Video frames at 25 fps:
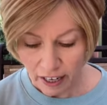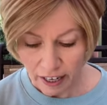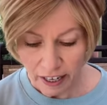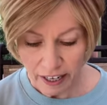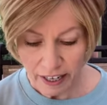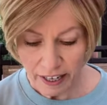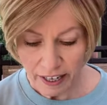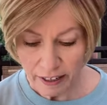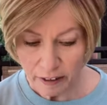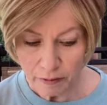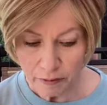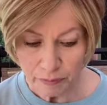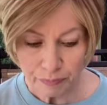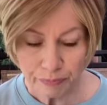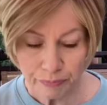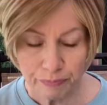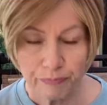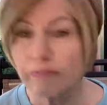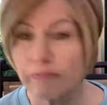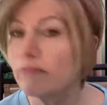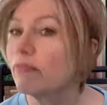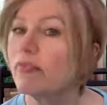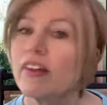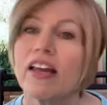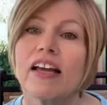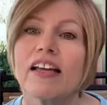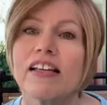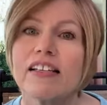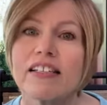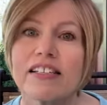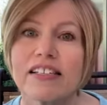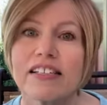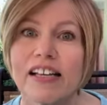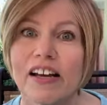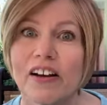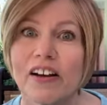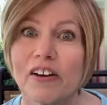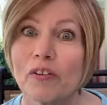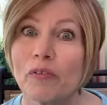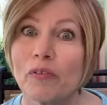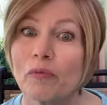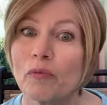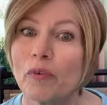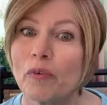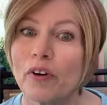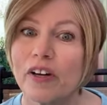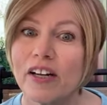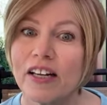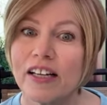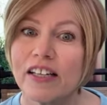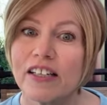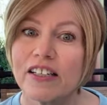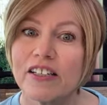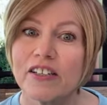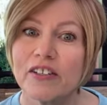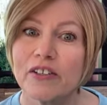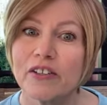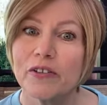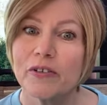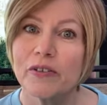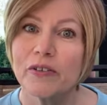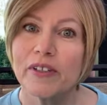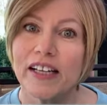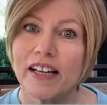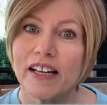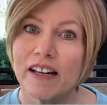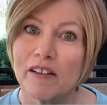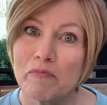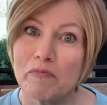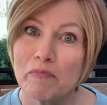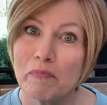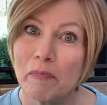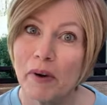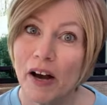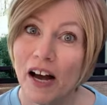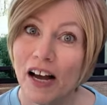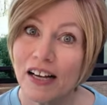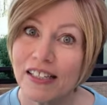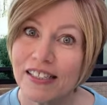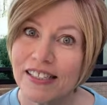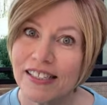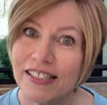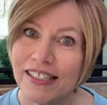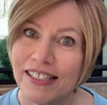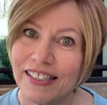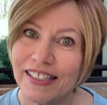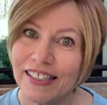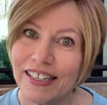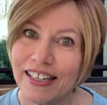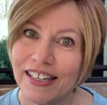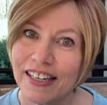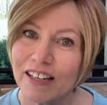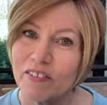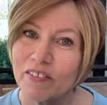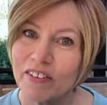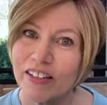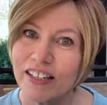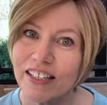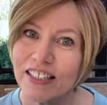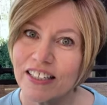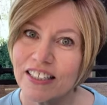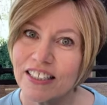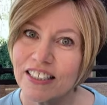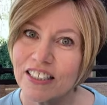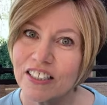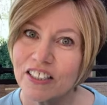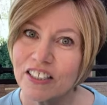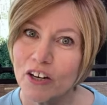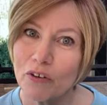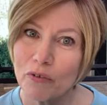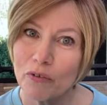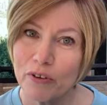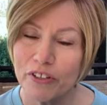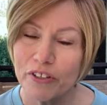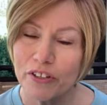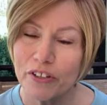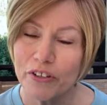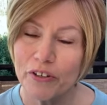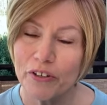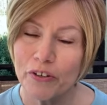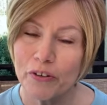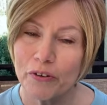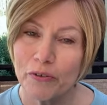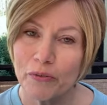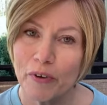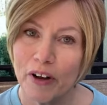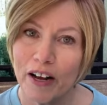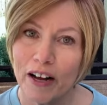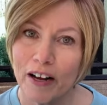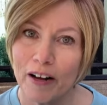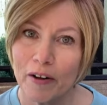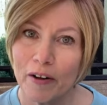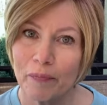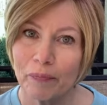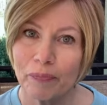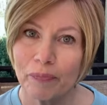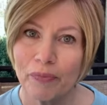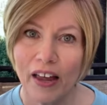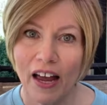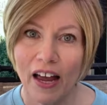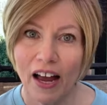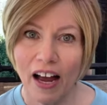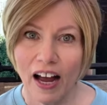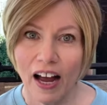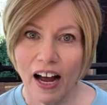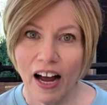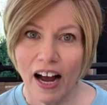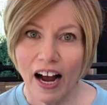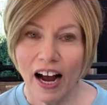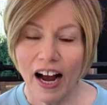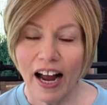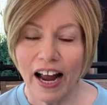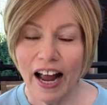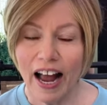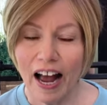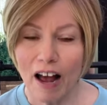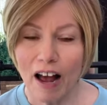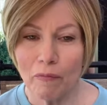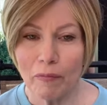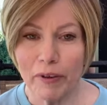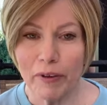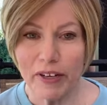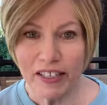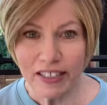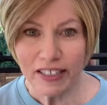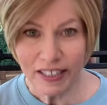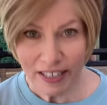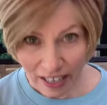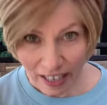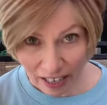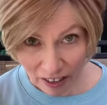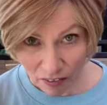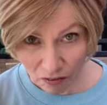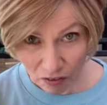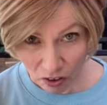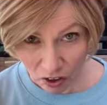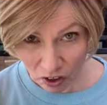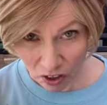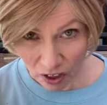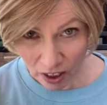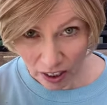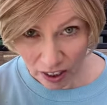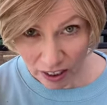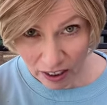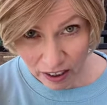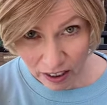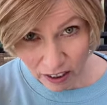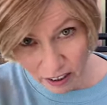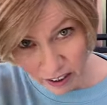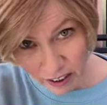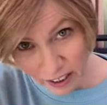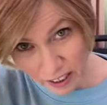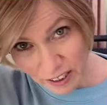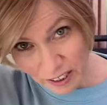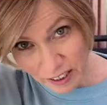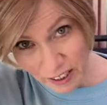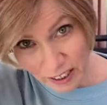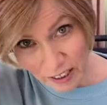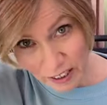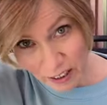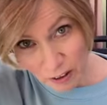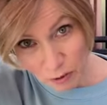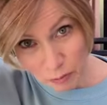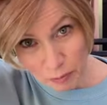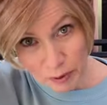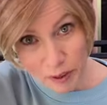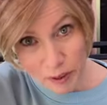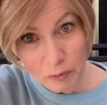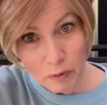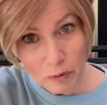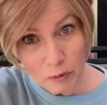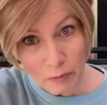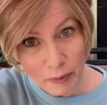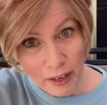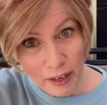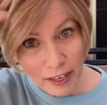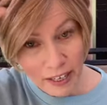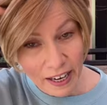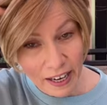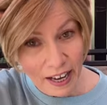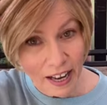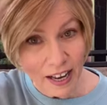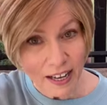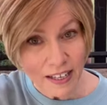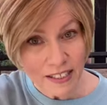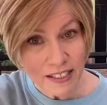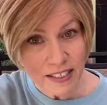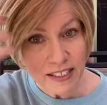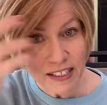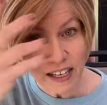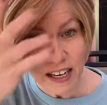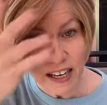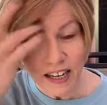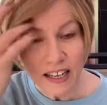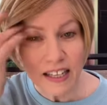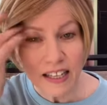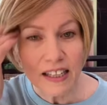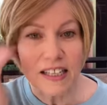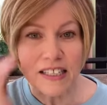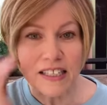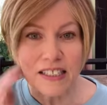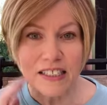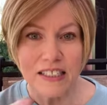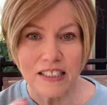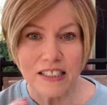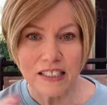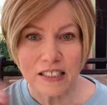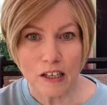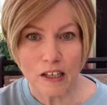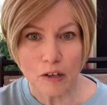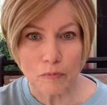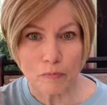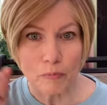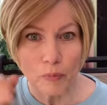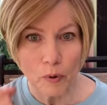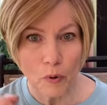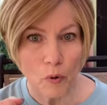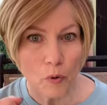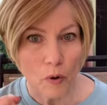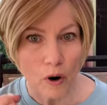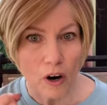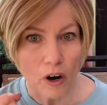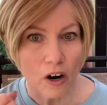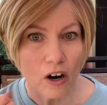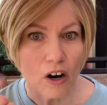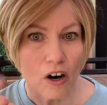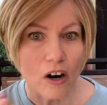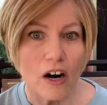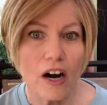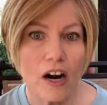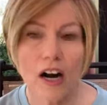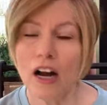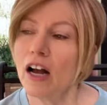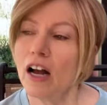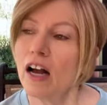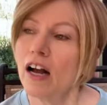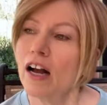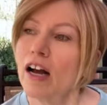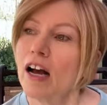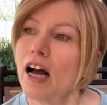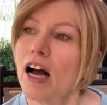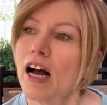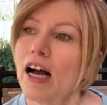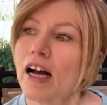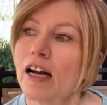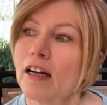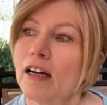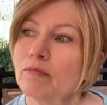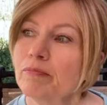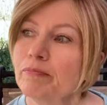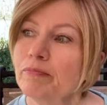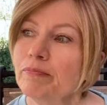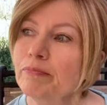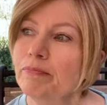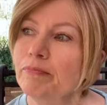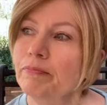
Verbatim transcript: Um, so we're gonna do an unboxing and I'm gonna show her to you. Um, I happen to have on, because I know people might ask, uh, this is Gabor, um,